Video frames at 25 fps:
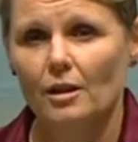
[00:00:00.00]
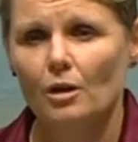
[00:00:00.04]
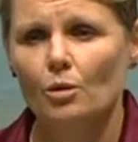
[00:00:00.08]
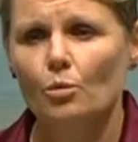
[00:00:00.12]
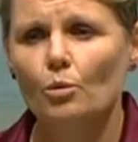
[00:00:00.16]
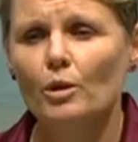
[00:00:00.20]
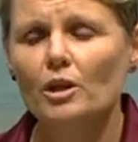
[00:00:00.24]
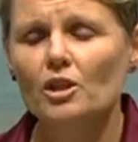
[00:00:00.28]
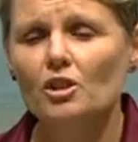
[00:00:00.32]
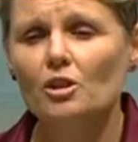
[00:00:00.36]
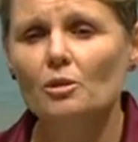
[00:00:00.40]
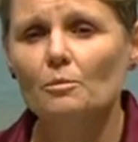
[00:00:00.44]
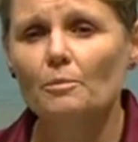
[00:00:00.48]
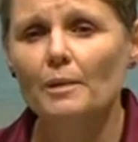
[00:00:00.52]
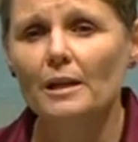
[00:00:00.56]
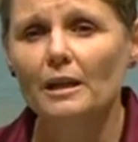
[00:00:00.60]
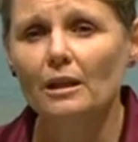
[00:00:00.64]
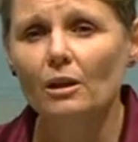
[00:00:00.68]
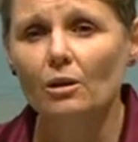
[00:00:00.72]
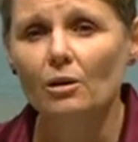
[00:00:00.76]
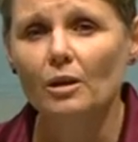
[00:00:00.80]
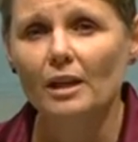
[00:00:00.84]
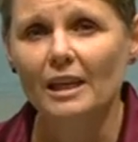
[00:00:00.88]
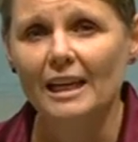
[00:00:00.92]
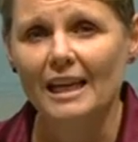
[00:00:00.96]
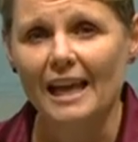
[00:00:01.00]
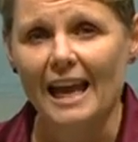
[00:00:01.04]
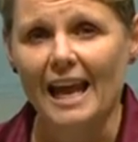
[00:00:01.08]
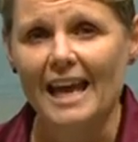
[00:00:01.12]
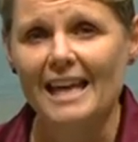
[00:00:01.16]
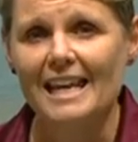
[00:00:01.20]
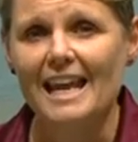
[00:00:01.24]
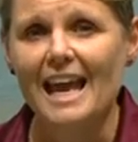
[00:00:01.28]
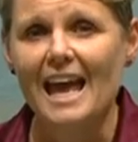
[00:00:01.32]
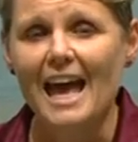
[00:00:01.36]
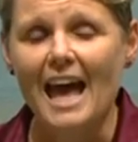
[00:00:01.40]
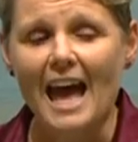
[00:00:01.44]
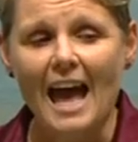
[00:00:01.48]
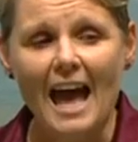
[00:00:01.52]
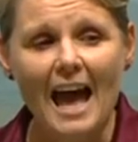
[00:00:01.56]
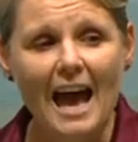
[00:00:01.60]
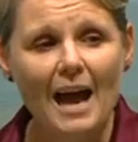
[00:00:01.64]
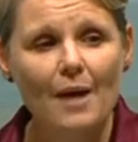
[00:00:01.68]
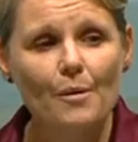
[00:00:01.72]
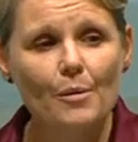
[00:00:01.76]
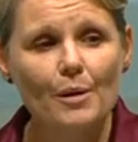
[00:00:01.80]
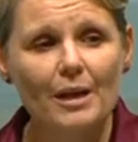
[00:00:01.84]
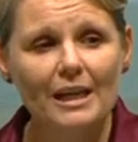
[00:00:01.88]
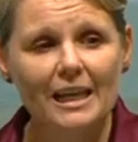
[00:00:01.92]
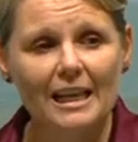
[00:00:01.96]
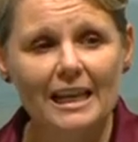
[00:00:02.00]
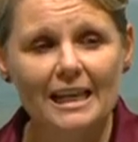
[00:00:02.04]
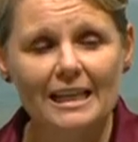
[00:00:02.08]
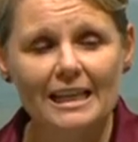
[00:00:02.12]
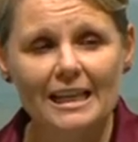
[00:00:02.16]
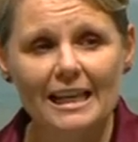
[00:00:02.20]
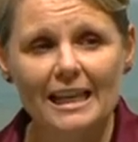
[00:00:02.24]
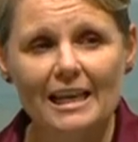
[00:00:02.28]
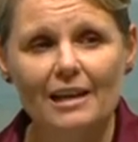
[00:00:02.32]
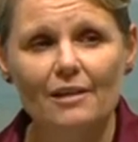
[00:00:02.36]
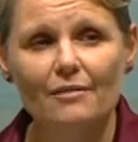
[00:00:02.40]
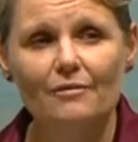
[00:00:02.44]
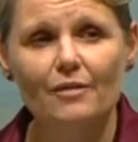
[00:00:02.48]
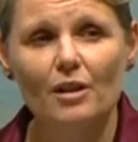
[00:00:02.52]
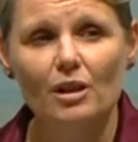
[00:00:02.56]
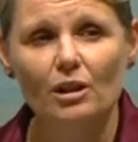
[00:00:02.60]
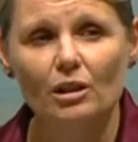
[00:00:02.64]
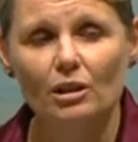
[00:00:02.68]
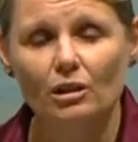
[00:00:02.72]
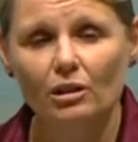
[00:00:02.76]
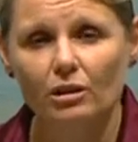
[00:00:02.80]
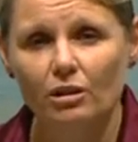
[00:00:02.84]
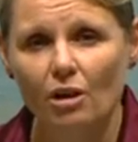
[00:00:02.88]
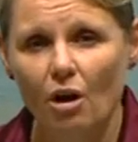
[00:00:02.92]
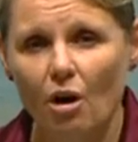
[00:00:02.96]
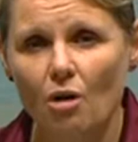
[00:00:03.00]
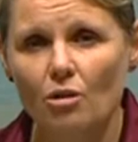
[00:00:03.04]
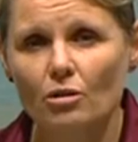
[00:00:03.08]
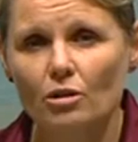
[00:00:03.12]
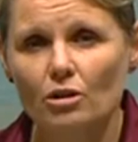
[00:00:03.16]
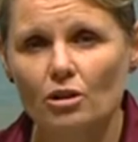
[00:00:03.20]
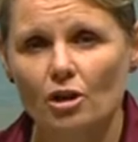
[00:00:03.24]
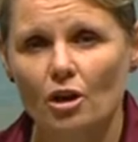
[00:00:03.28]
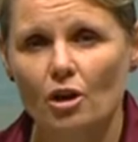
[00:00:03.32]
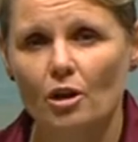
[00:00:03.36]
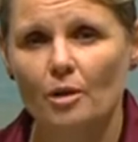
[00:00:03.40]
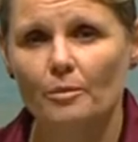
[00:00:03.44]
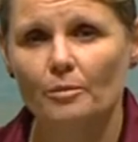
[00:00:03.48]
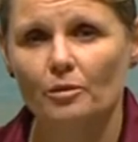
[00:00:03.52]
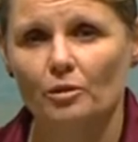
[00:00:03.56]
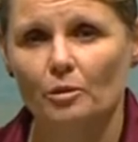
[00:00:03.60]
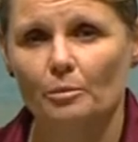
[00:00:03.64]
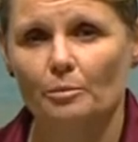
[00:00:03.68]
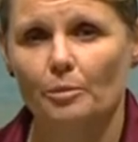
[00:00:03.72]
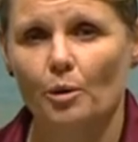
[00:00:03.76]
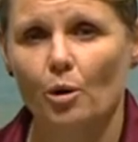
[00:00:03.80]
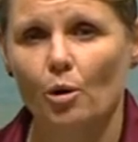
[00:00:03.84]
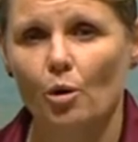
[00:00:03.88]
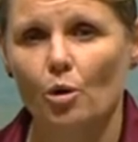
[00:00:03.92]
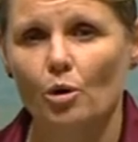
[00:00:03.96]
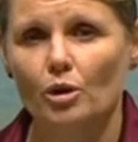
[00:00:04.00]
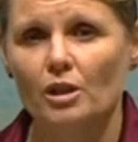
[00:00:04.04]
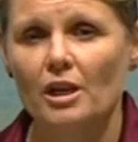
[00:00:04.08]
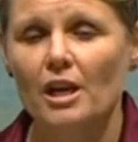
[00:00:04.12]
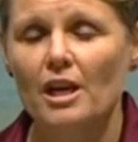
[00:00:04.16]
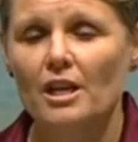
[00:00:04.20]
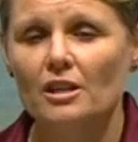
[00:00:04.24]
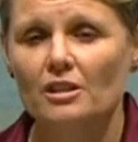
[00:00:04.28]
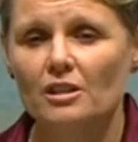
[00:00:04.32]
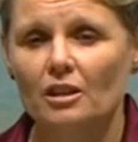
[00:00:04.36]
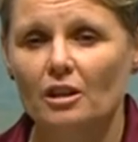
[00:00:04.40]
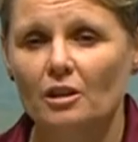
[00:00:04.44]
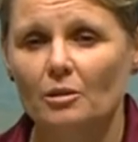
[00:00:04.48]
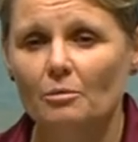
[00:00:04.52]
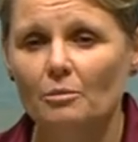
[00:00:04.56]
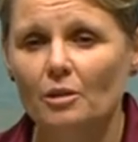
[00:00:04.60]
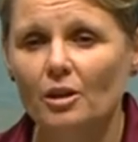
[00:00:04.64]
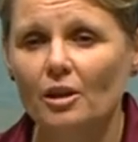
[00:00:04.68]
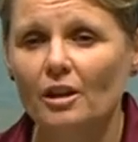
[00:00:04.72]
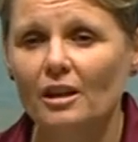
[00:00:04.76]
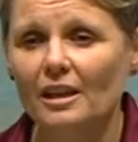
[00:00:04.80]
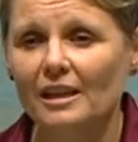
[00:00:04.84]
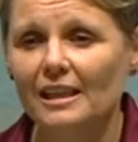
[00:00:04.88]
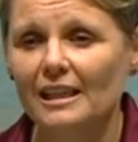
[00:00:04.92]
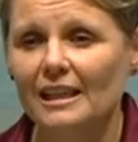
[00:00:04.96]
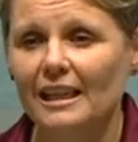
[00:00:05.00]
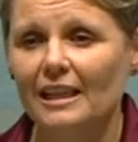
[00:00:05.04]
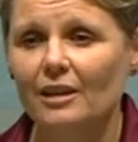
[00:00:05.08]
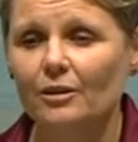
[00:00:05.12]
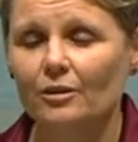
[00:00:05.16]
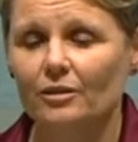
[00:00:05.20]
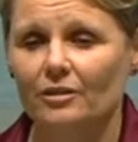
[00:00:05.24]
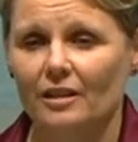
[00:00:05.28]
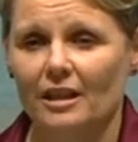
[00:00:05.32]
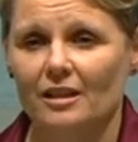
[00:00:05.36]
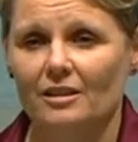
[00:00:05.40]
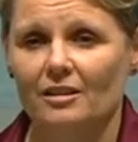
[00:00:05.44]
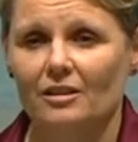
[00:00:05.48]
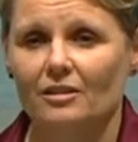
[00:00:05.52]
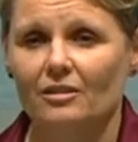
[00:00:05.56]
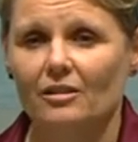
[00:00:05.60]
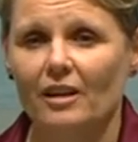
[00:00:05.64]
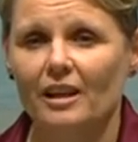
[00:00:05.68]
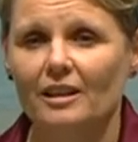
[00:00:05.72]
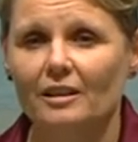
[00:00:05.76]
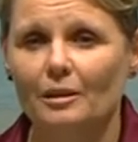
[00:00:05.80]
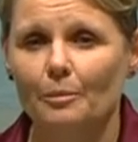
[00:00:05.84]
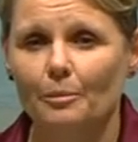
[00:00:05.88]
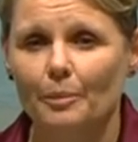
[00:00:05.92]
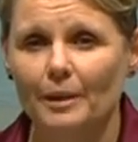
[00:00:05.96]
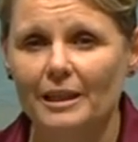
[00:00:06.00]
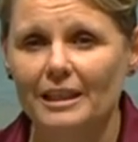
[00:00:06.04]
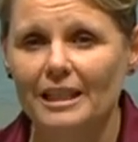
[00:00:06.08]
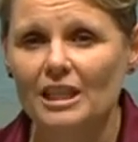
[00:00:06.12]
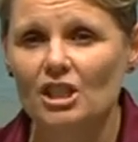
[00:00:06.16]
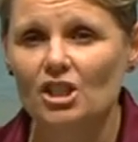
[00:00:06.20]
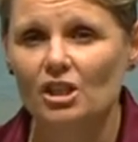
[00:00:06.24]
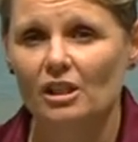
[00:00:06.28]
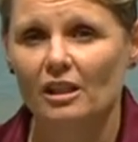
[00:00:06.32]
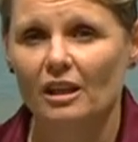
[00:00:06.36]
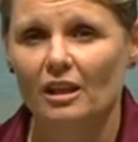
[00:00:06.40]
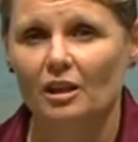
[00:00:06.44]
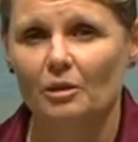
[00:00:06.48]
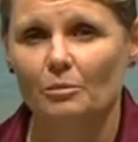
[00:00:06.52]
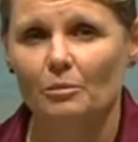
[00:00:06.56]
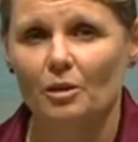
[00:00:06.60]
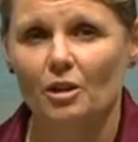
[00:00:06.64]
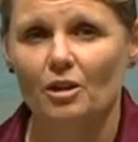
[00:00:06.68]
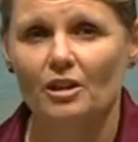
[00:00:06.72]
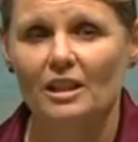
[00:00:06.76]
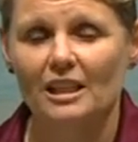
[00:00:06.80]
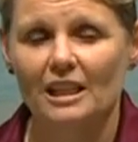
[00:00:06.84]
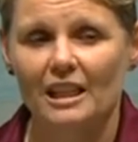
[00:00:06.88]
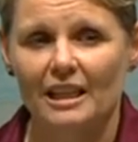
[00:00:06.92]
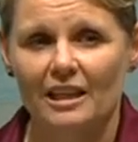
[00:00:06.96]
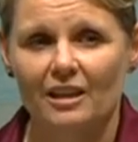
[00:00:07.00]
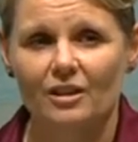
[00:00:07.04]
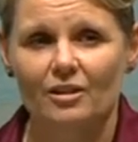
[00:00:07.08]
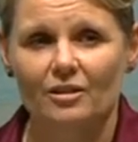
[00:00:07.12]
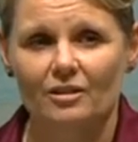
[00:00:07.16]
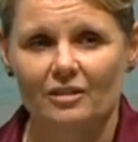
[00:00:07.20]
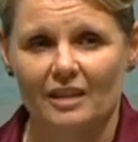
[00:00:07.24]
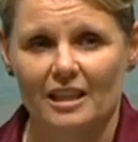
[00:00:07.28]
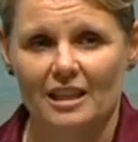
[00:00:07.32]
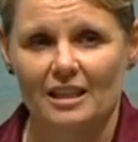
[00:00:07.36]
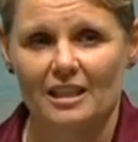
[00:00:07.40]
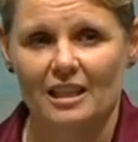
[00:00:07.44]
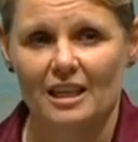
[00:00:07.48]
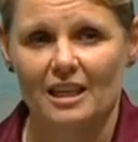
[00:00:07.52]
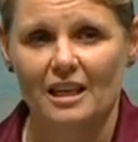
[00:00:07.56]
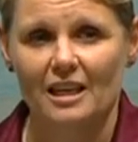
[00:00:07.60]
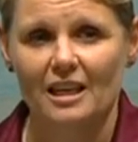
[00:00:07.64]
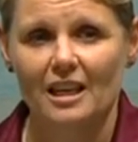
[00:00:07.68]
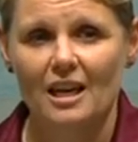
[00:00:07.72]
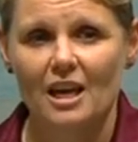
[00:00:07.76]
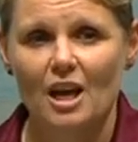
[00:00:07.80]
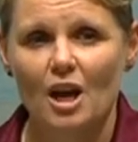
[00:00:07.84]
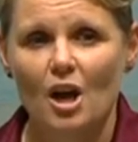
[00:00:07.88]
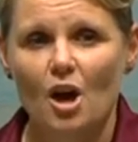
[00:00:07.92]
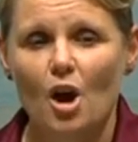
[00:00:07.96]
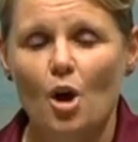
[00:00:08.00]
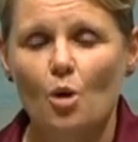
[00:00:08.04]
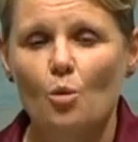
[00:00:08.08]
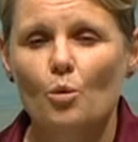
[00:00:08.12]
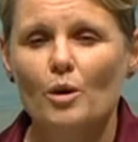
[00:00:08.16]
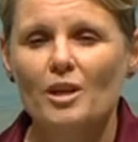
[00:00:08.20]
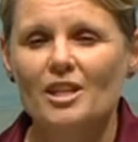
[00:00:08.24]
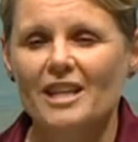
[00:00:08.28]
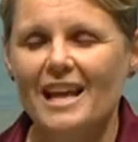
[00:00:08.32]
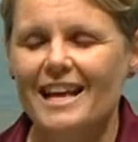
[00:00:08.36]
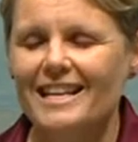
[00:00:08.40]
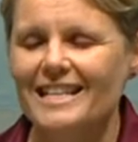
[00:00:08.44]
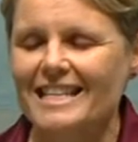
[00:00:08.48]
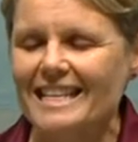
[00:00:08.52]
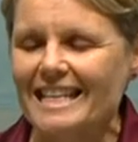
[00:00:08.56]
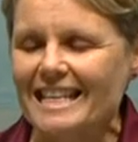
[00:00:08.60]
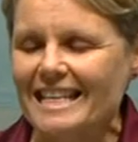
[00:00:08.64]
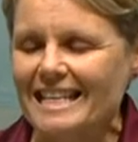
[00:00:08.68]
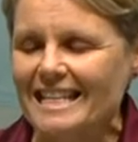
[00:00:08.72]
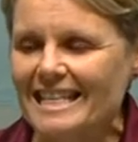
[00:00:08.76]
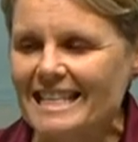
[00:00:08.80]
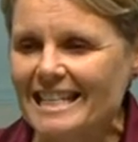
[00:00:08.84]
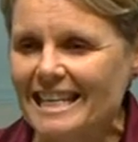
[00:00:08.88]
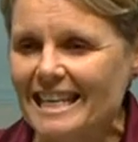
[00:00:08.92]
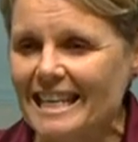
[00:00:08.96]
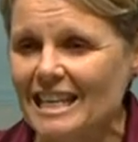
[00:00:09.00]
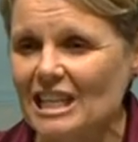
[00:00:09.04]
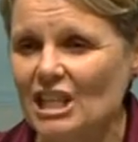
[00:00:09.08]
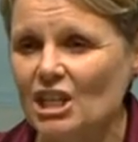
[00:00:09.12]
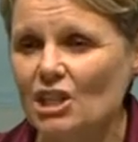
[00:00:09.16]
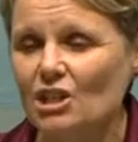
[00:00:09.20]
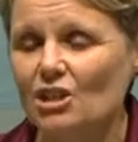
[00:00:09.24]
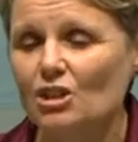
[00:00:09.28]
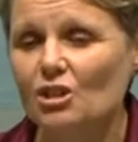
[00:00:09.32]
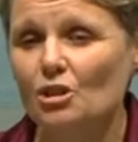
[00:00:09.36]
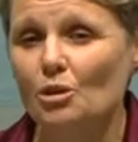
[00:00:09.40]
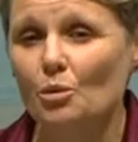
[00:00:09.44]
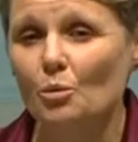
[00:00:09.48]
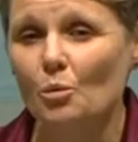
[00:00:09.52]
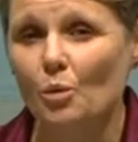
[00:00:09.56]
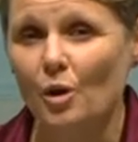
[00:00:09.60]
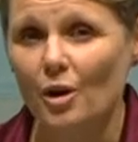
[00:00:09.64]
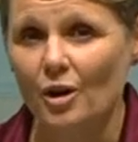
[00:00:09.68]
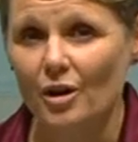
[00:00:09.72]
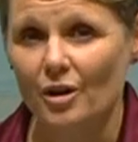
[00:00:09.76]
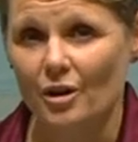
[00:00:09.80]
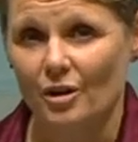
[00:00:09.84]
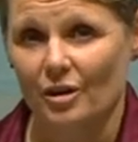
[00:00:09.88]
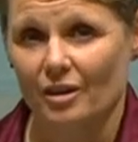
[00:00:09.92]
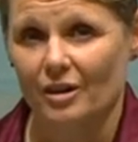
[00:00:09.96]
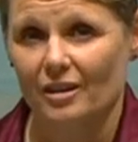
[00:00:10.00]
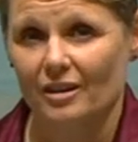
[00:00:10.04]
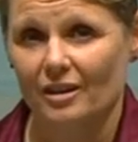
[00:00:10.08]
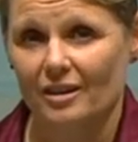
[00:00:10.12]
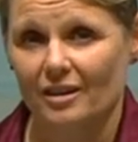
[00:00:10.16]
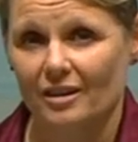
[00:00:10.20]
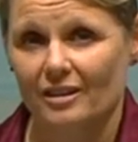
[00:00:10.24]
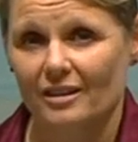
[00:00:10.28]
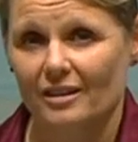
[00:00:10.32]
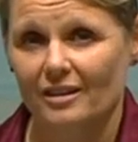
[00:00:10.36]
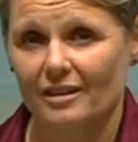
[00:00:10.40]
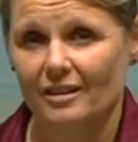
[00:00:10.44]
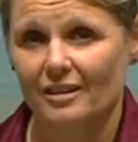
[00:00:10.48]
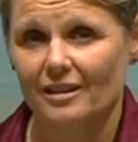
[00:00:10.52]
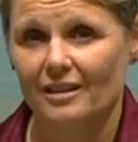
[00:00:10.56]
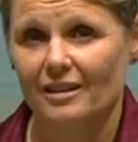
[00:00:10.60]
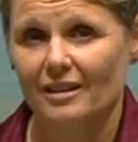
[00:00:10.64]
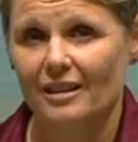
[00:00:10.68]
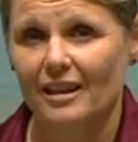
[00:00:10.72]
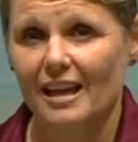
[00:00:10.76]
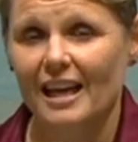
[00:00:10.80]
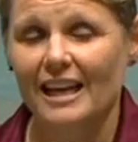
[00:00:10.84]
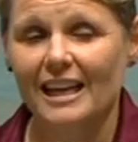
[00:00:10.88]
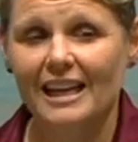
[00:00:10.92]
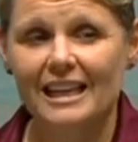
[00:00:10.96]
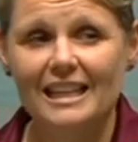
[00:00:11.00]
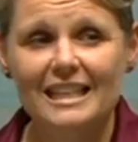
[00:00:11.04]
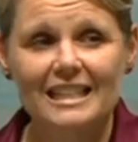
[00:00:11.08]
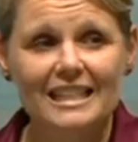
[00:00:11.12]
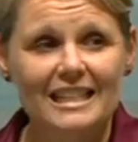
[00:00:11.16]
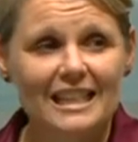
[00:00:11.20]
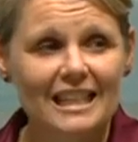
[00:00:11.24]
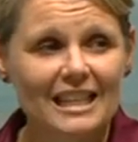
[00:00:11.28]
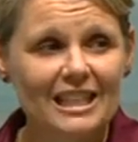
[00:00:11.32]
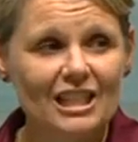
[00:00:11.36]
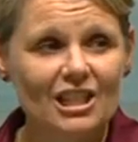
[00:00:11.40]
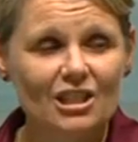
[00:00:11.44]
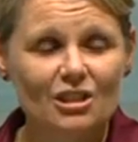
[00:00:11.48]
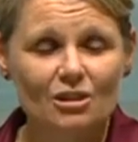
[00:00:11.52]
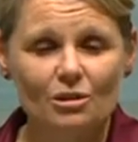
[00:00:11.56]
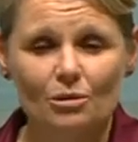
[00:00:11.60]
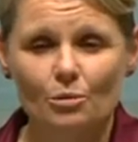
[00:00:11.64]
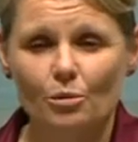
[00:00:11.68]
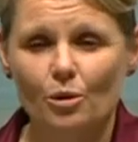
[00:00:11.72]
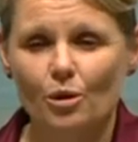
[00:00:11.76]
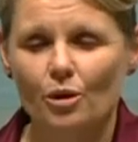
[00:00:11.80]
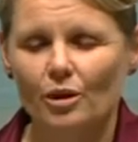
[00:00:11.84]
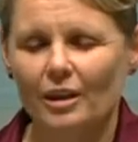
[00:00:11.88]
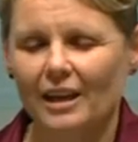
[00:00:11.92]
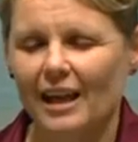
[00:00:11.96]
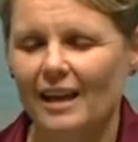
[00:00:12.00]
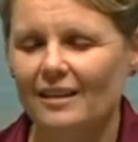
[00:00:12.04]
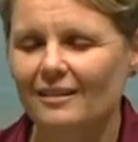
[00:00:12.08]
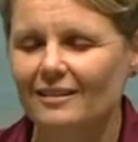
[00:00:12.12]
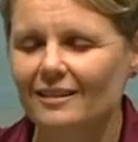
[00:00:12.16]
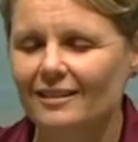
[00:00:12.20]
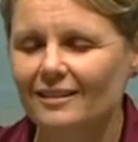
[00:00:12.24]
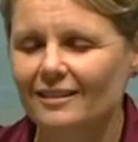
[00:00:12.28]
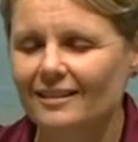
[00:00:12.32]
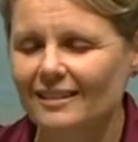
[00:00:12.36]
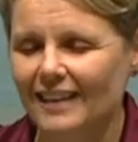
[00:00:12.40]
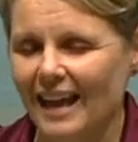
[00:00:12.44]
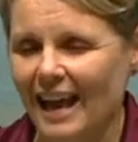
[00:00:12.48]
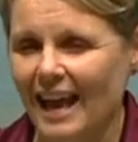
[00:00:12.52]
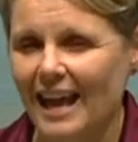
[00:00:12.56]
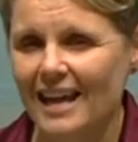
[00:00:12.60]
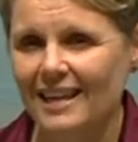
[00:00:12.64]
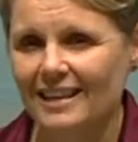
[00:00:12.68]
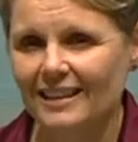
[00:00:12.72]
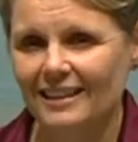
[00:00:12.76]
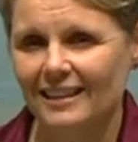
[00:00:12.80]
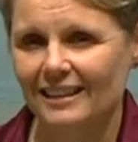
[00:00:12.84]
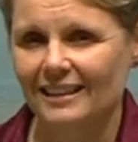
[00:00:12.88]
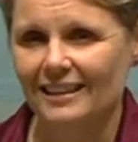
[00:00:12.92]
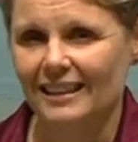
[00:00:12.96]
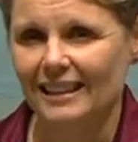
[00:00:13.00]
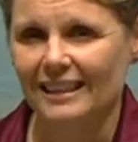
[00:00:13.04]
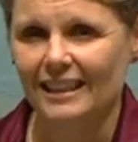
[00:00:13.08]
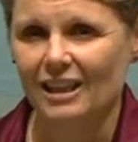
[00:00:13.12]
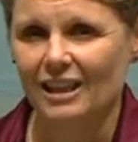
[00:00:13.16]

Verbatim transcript: We should be looking at how we can give long-term support to community legal centres like the Peninsula Community Legal Centre, which has continued to work and continued to work outstandingly